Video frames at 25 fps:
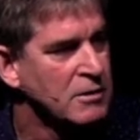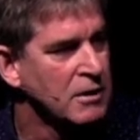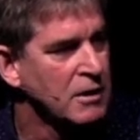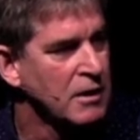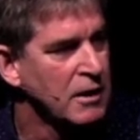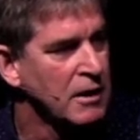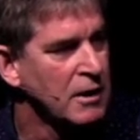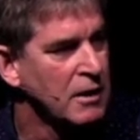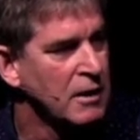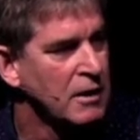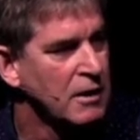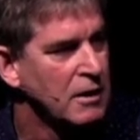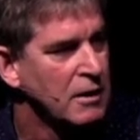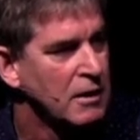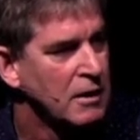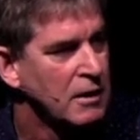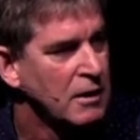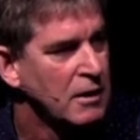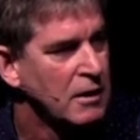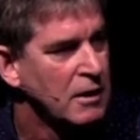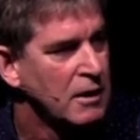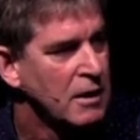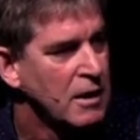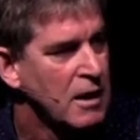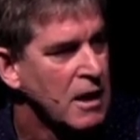
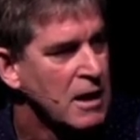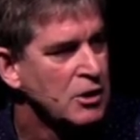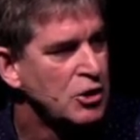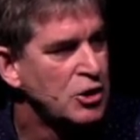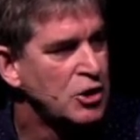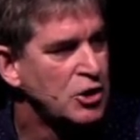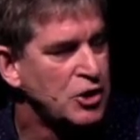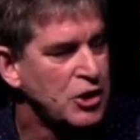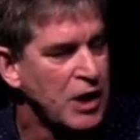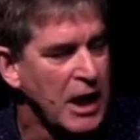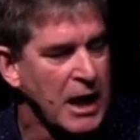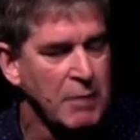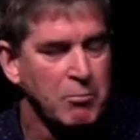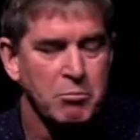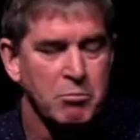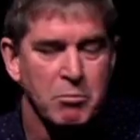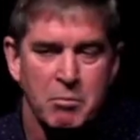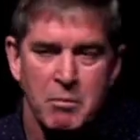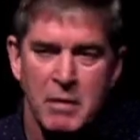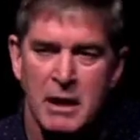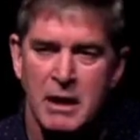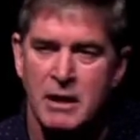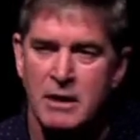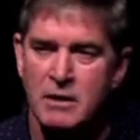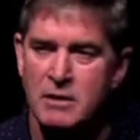shaped me so much